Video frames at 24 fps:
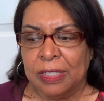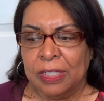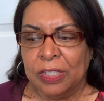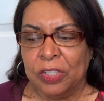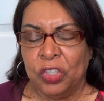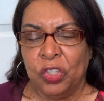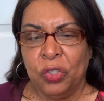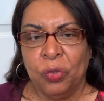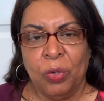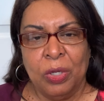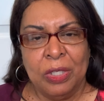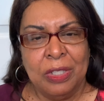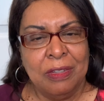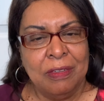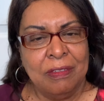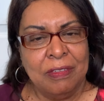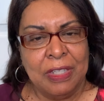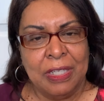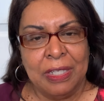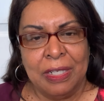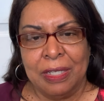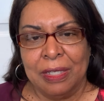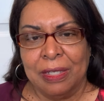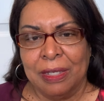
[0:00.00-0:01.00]
you
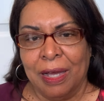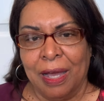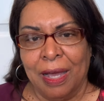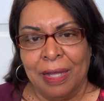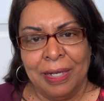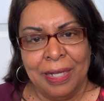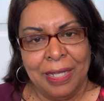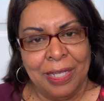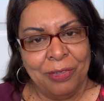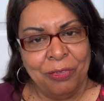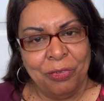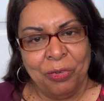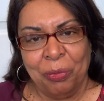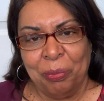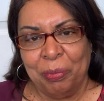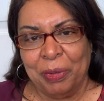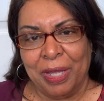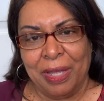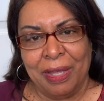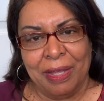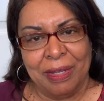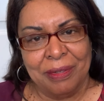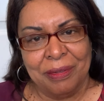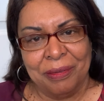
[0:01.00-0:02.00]
understand that God has your
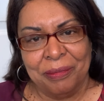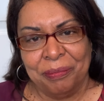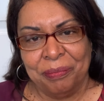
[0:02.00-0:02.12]
back.